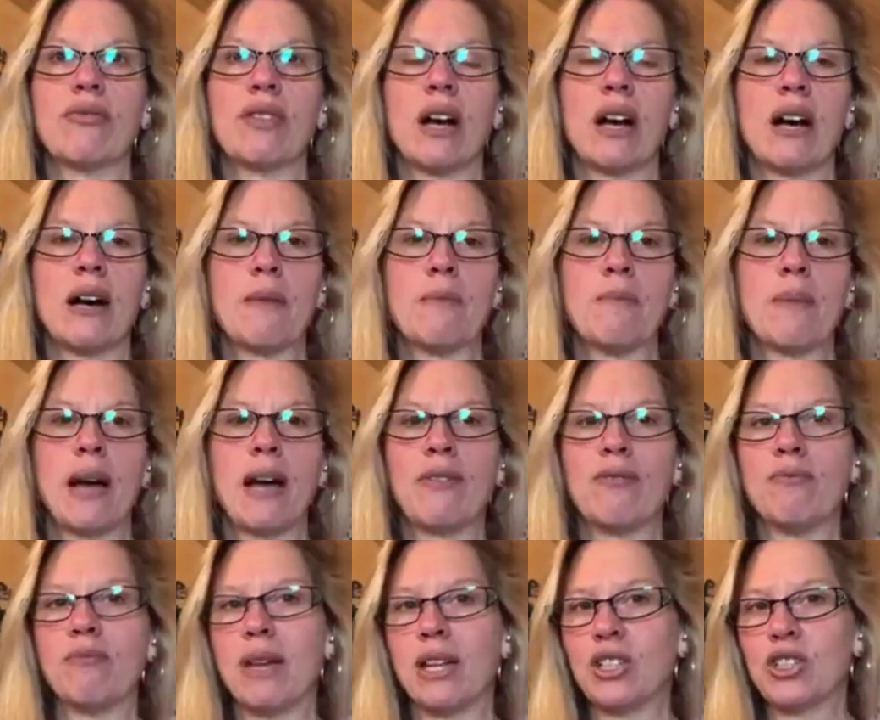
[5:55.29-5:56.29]
I've
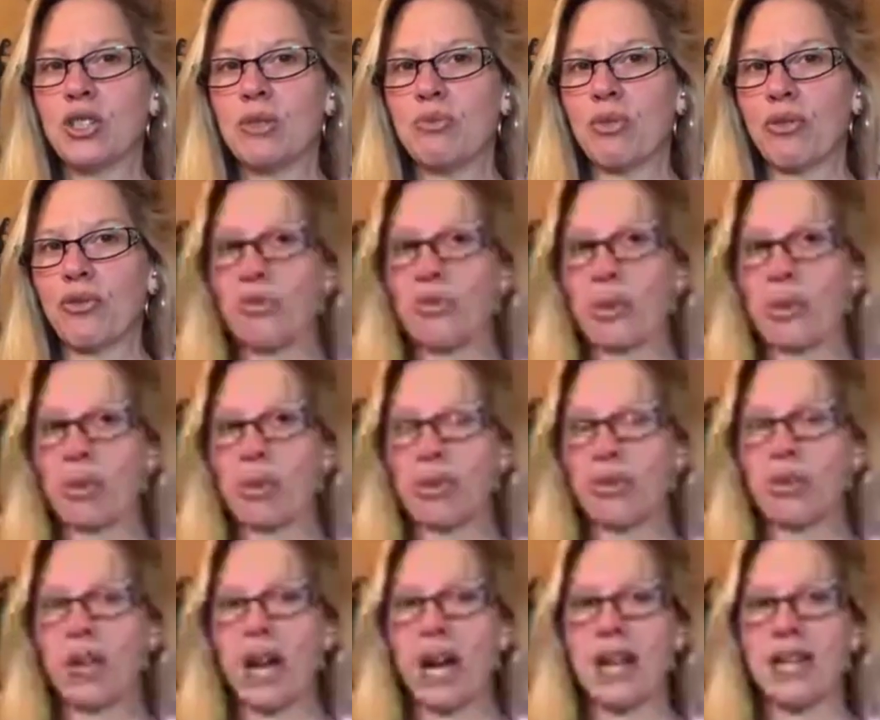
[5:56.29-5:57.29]
mentioned before to you
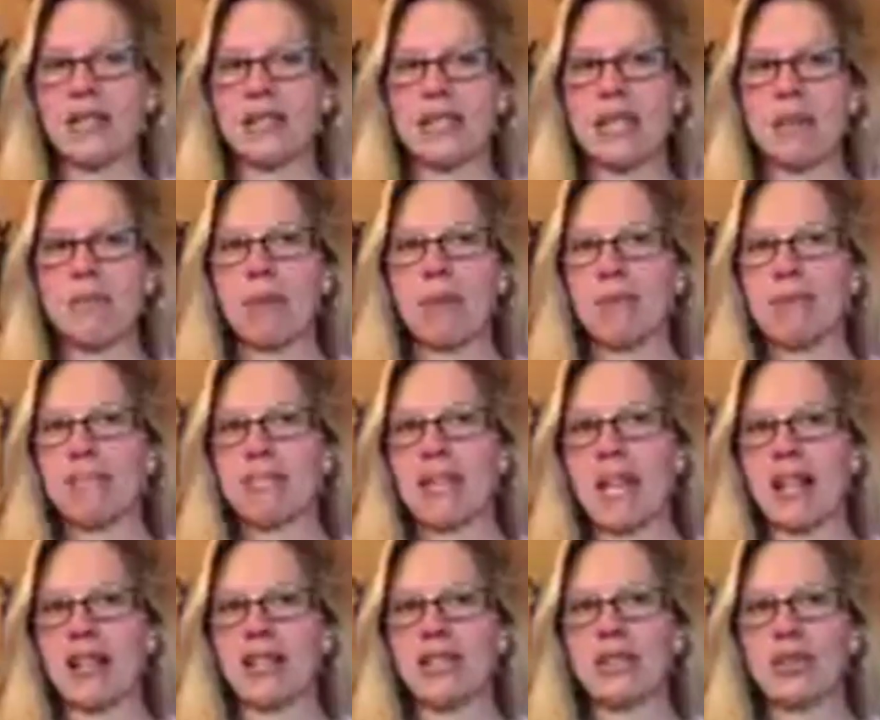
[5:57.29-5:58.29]
guys that my
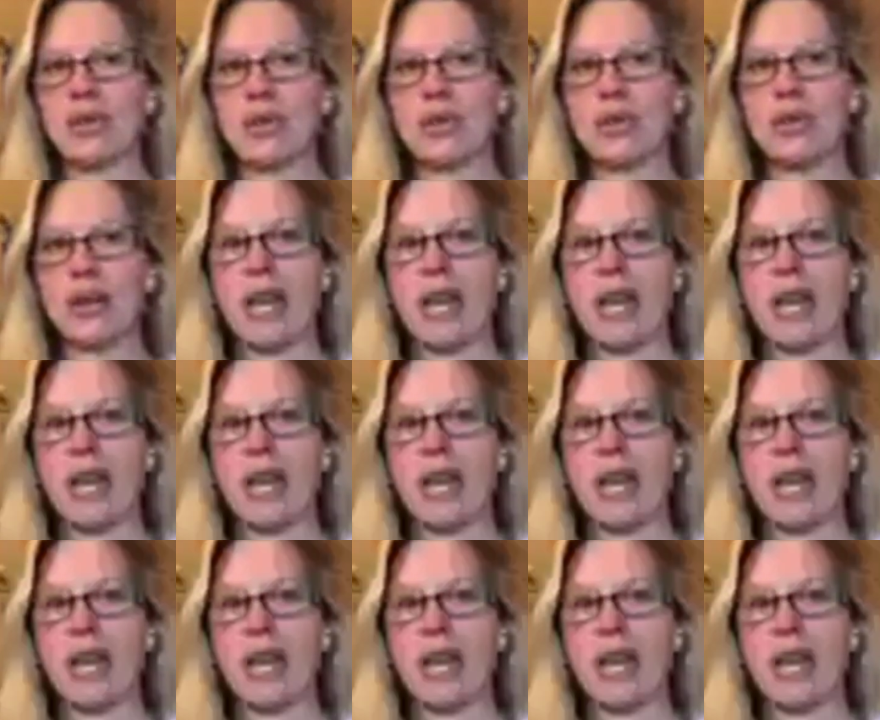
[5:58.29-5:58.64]
skeletal